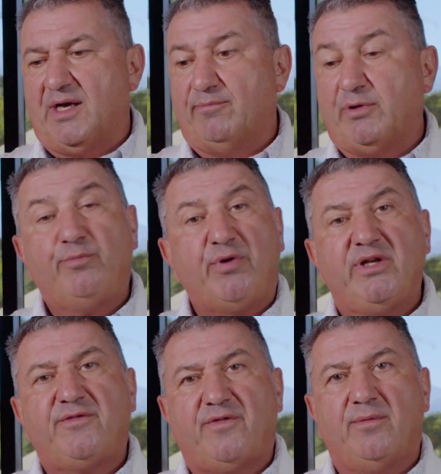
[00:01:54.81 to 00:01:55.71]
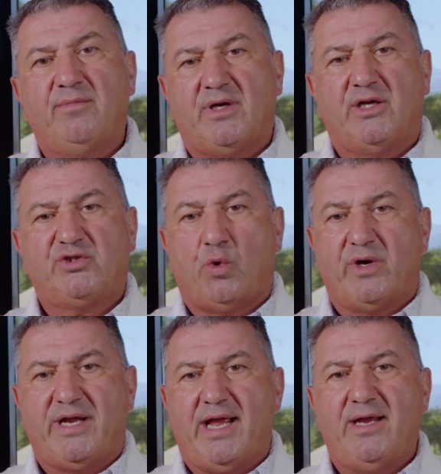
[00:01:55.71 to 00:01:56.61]
a blueprint from
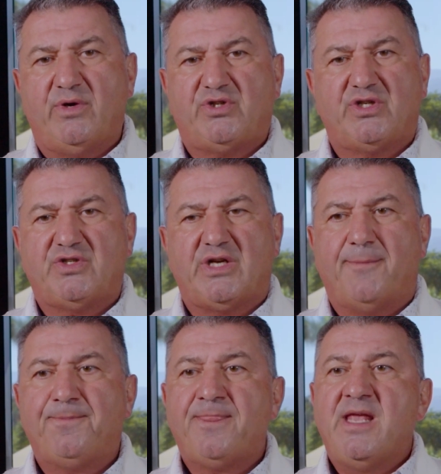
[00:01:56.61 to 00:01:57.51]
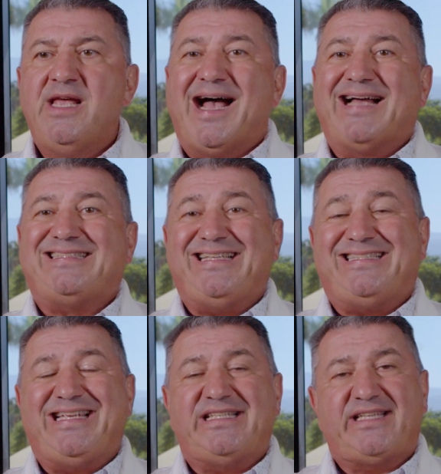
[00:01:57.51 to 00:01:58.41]
Tournier, which is a
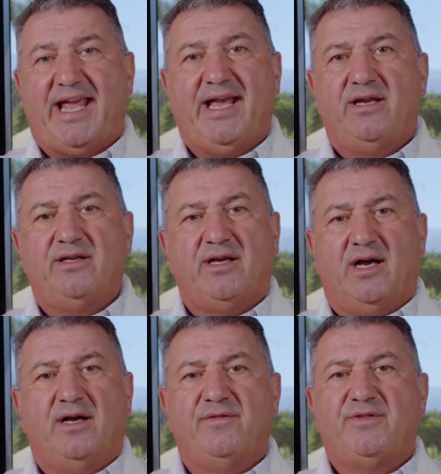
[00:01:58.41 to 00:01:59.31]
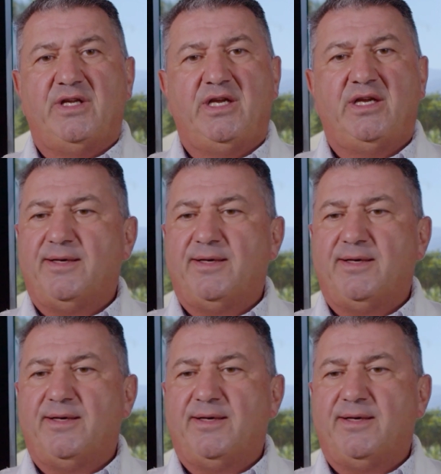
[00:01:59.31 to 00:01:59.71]
CT scan of the